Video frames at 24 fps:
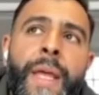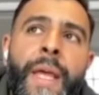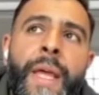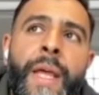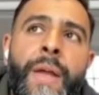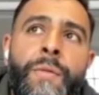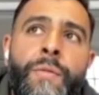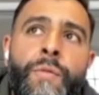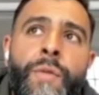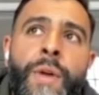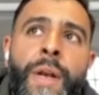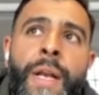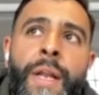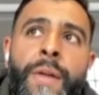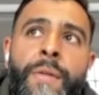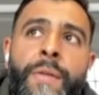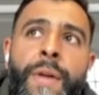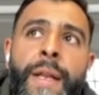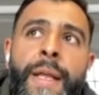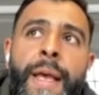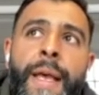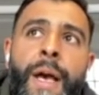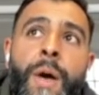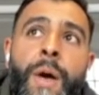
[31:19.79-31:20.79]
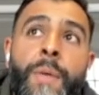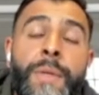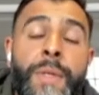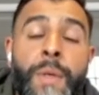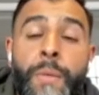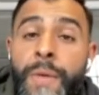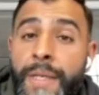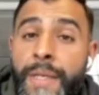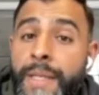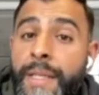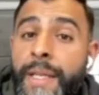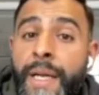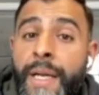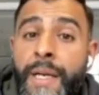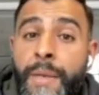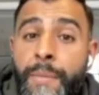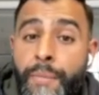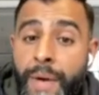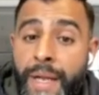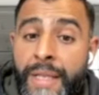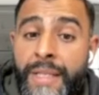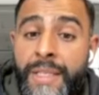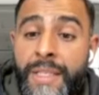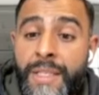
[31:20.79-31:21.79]
it really, really helped. And we did that in a
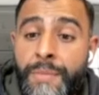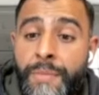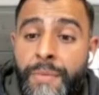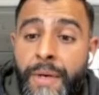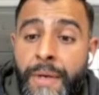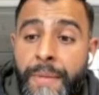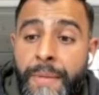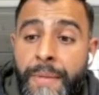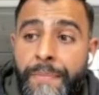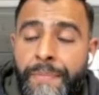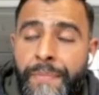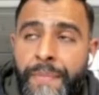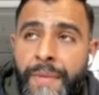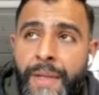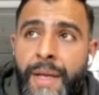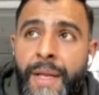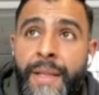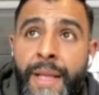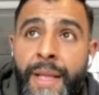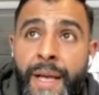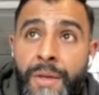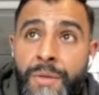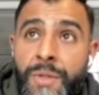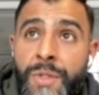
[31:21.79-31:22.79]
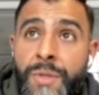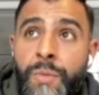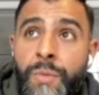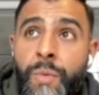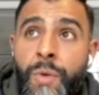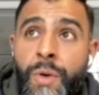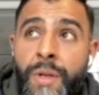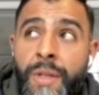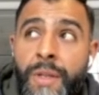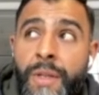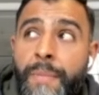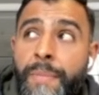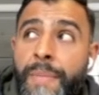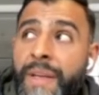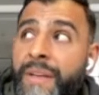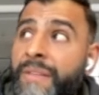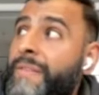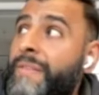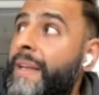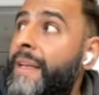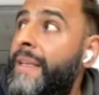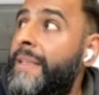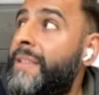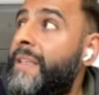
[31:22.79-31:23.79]
brand sprint. And that's one of the
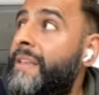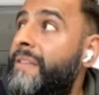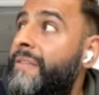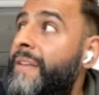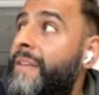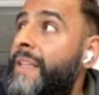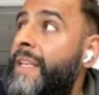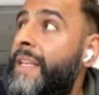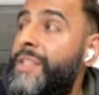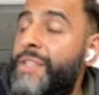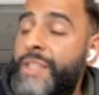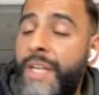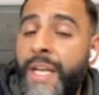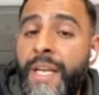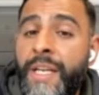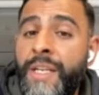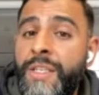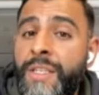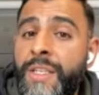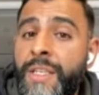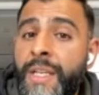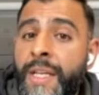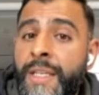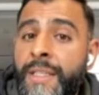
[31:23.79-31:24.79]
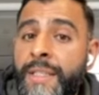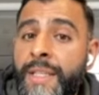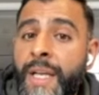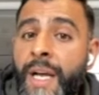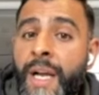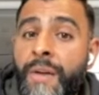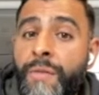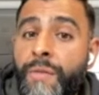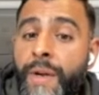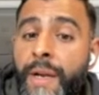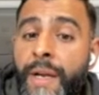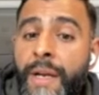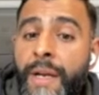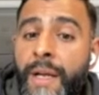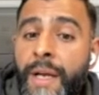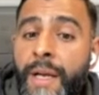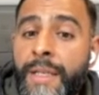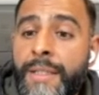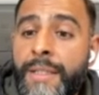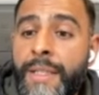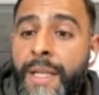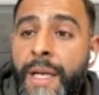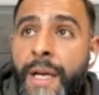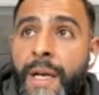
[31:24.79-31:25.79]
big things I think that changed, is that I
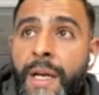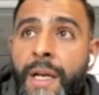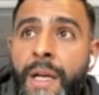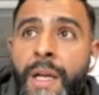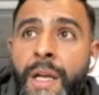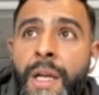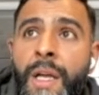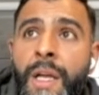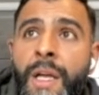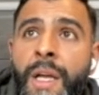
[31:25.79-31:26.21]
realized that